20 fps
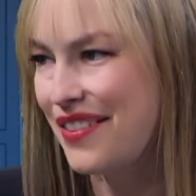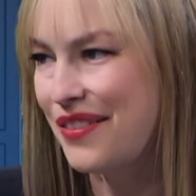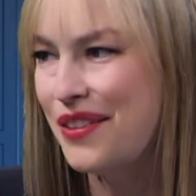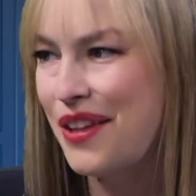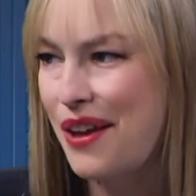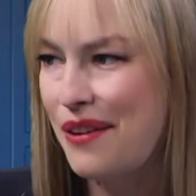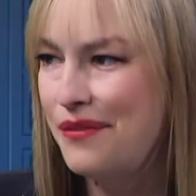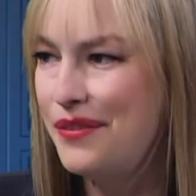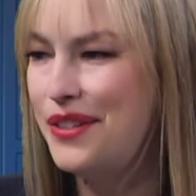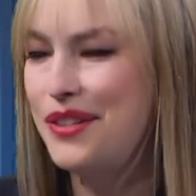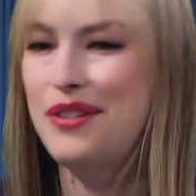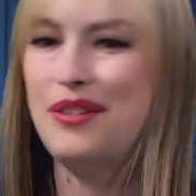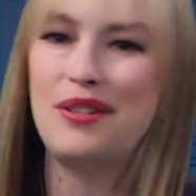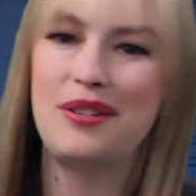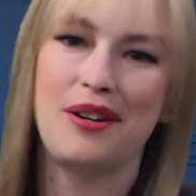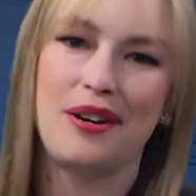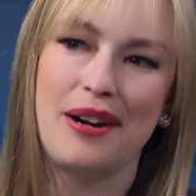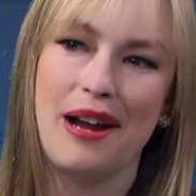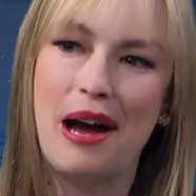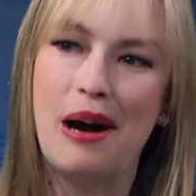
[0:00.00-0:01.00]
love to
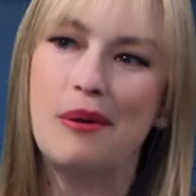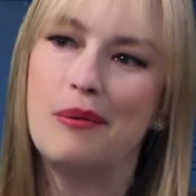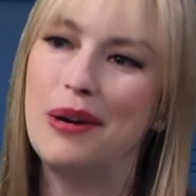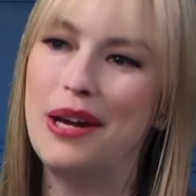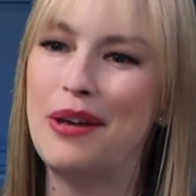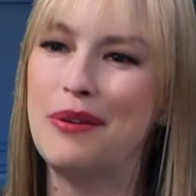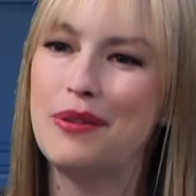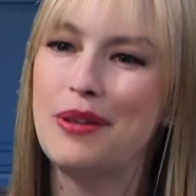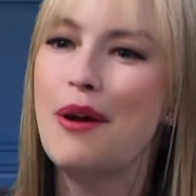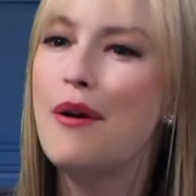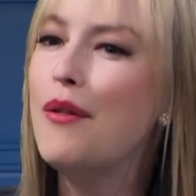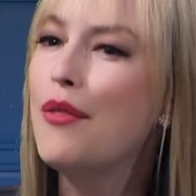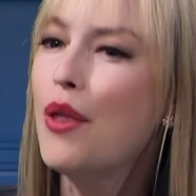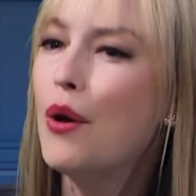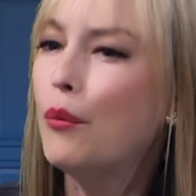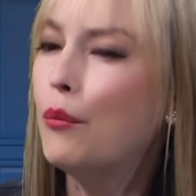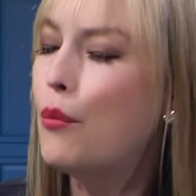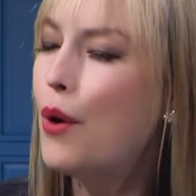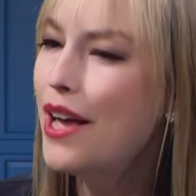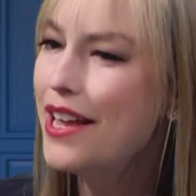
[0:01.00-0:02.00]
start out with,
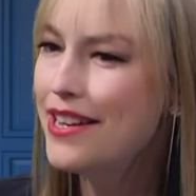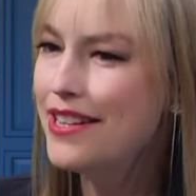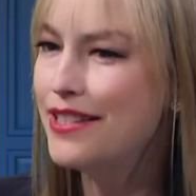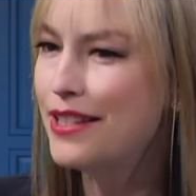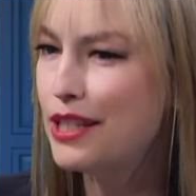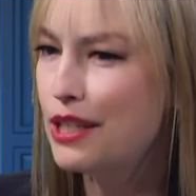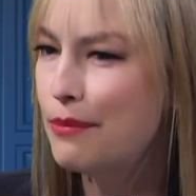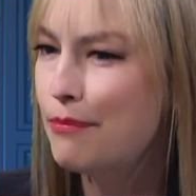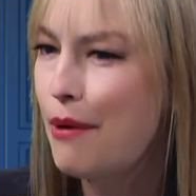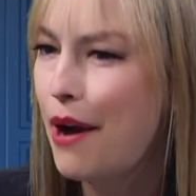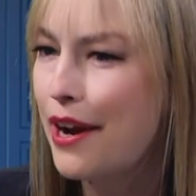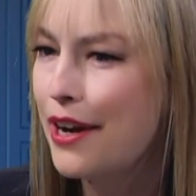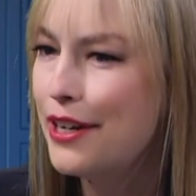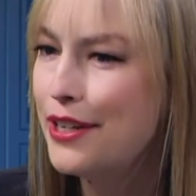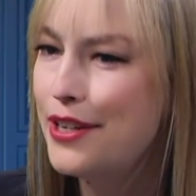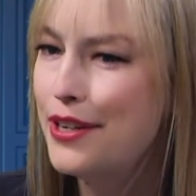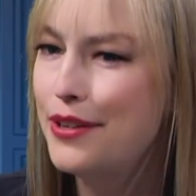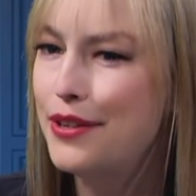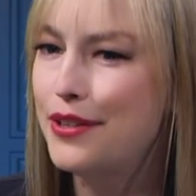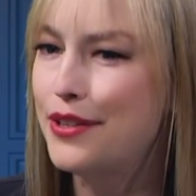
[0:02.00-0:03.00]
what inspired
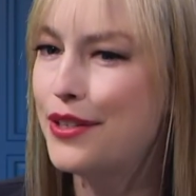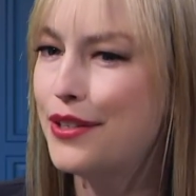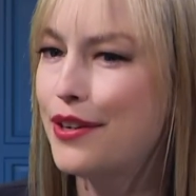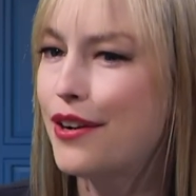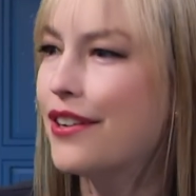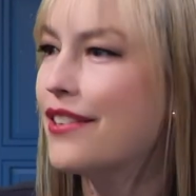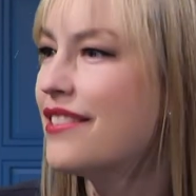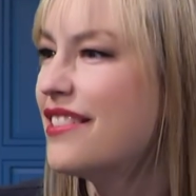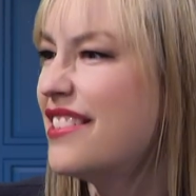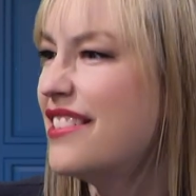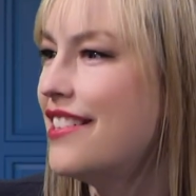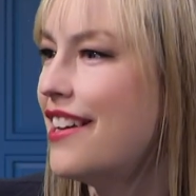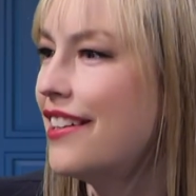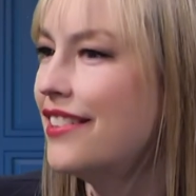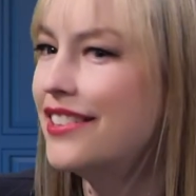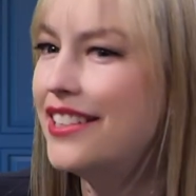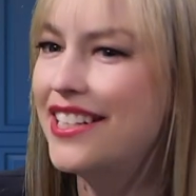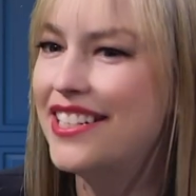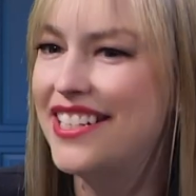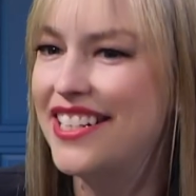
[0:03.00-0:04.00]
you to start
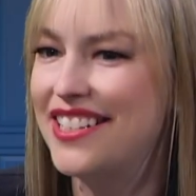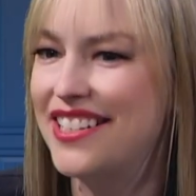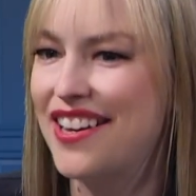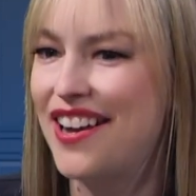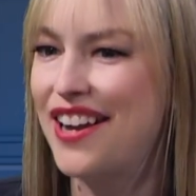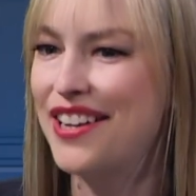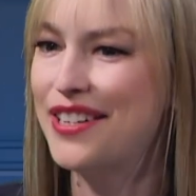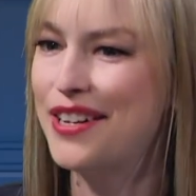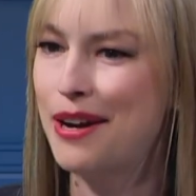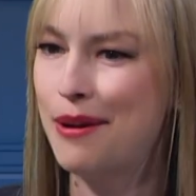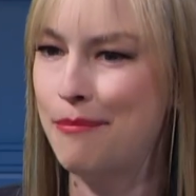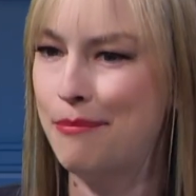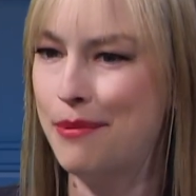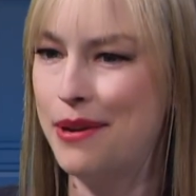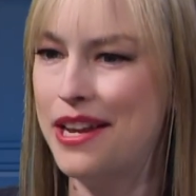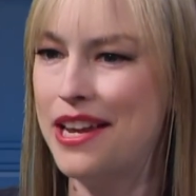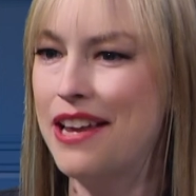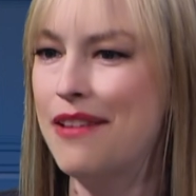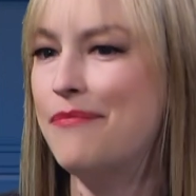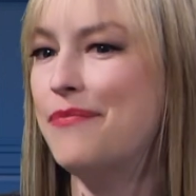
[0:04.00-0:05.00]
Zelda Design
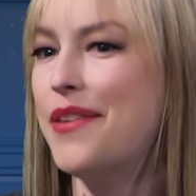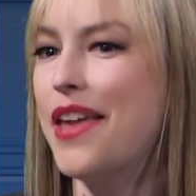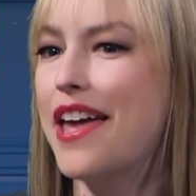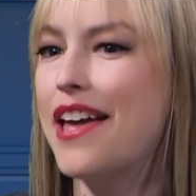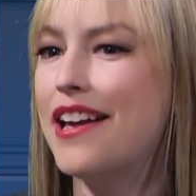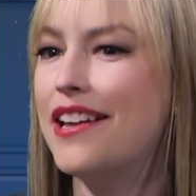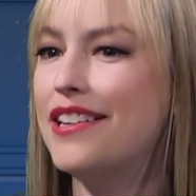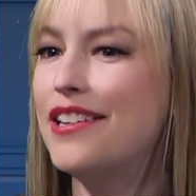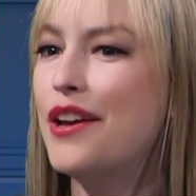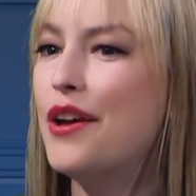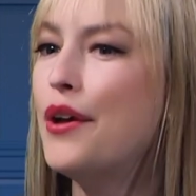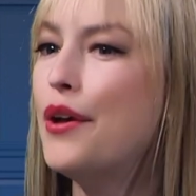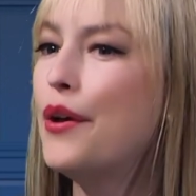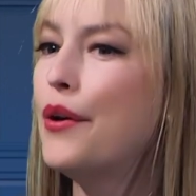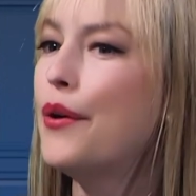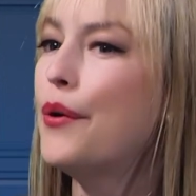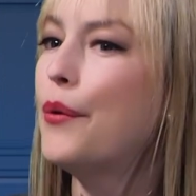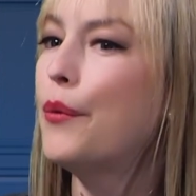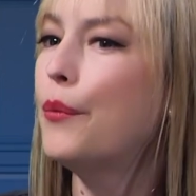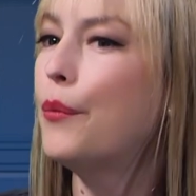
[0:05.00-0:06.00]
Company? And
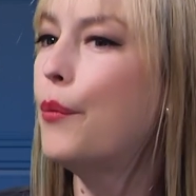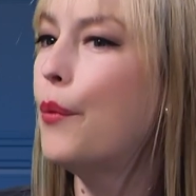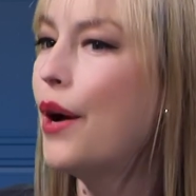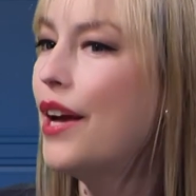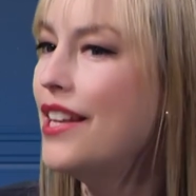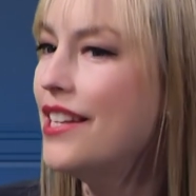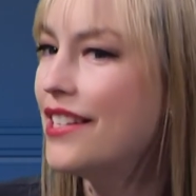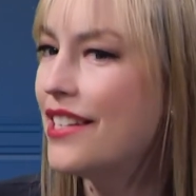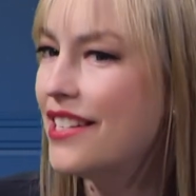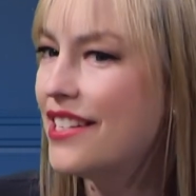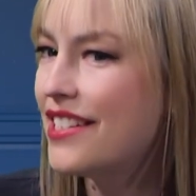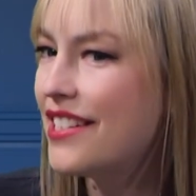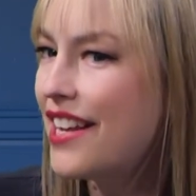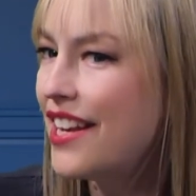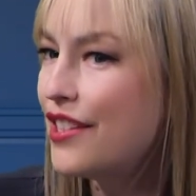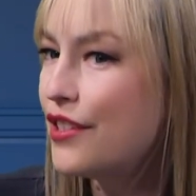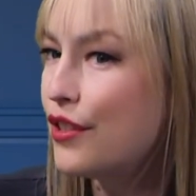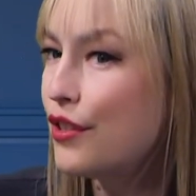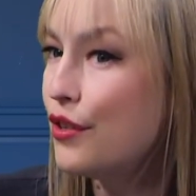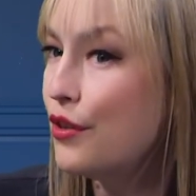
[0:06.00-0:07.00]
what
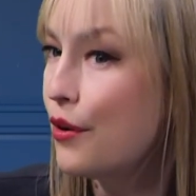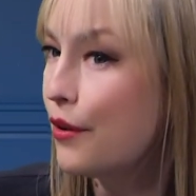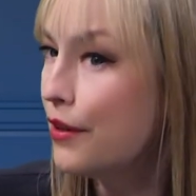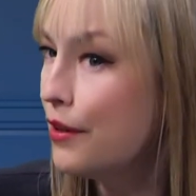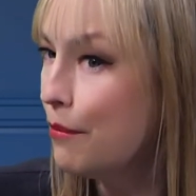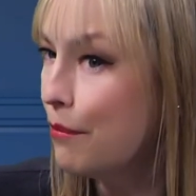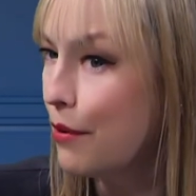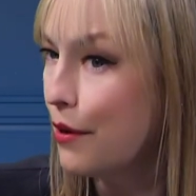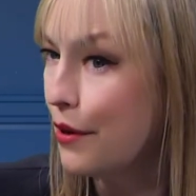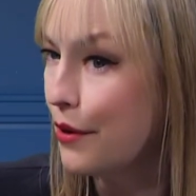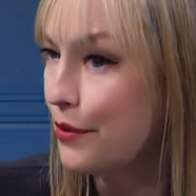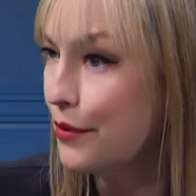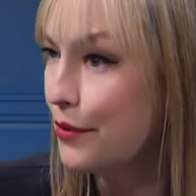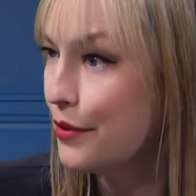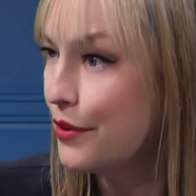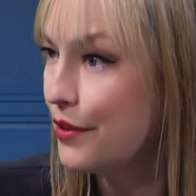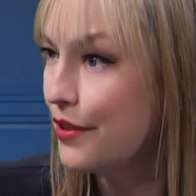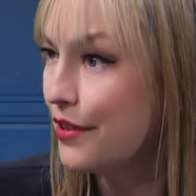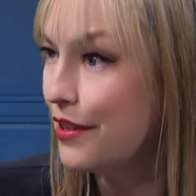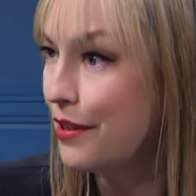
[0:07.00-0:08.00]
sets your
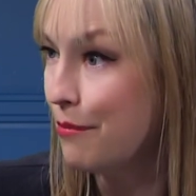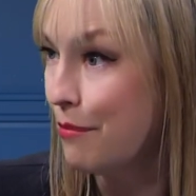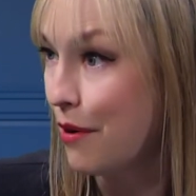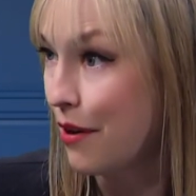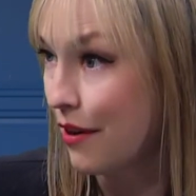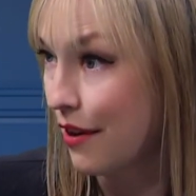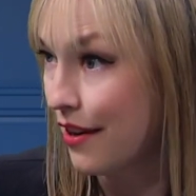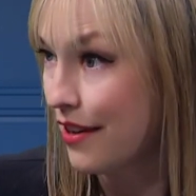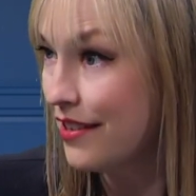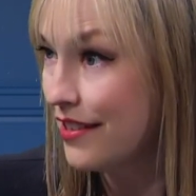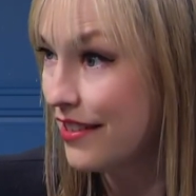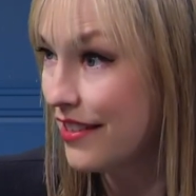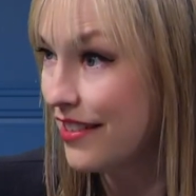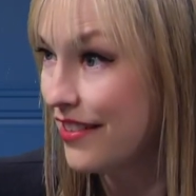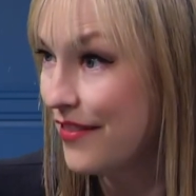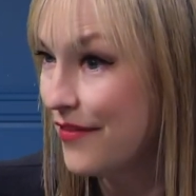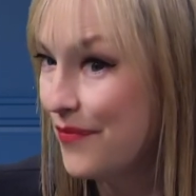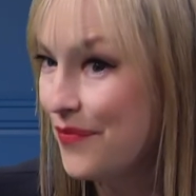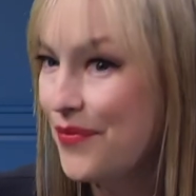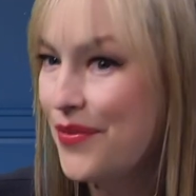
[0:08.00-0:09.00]
approach apart
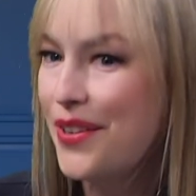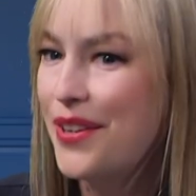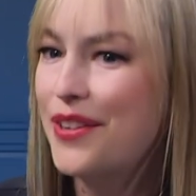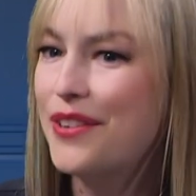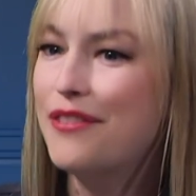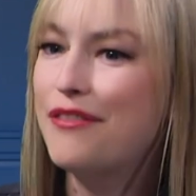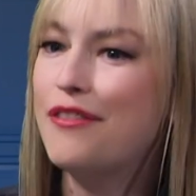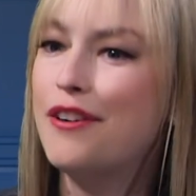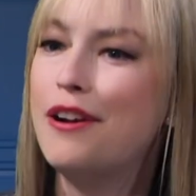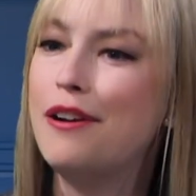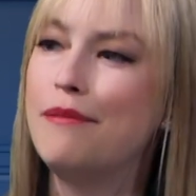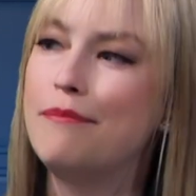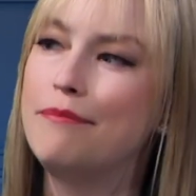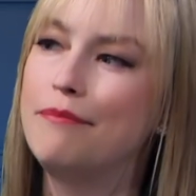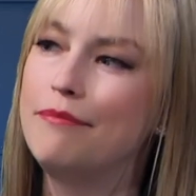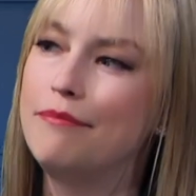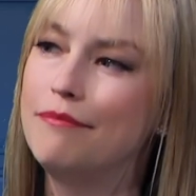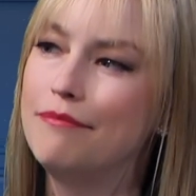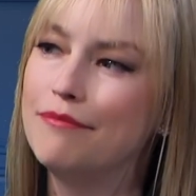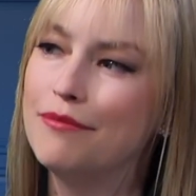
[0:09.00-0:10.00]
from
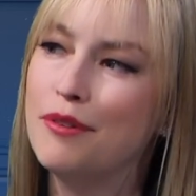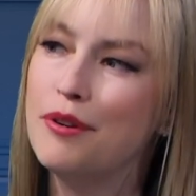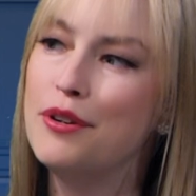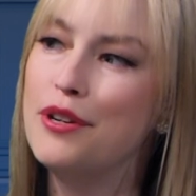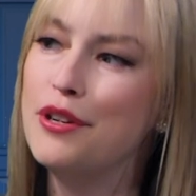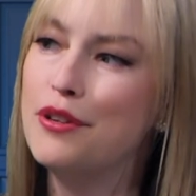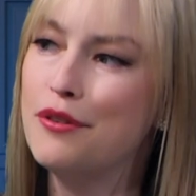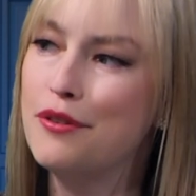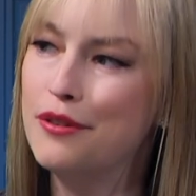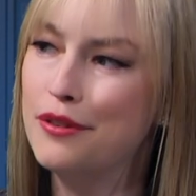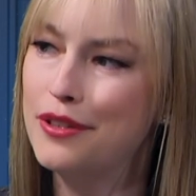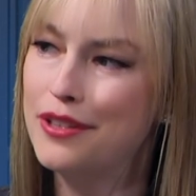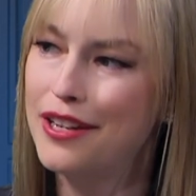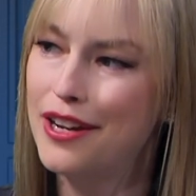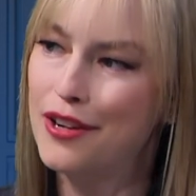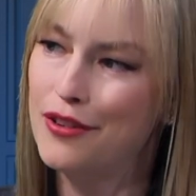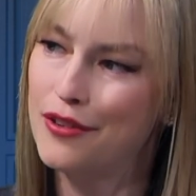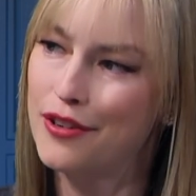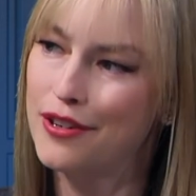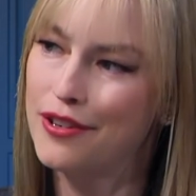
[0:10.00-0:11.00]
traditional
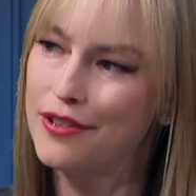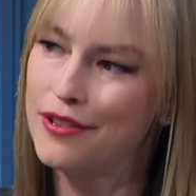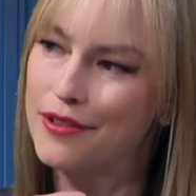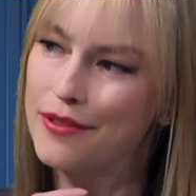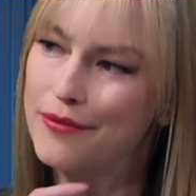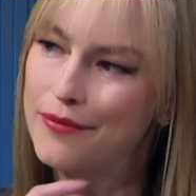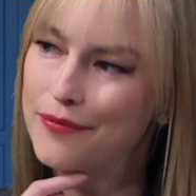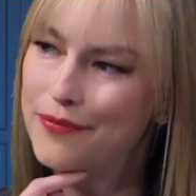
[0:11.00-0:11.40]
stagers?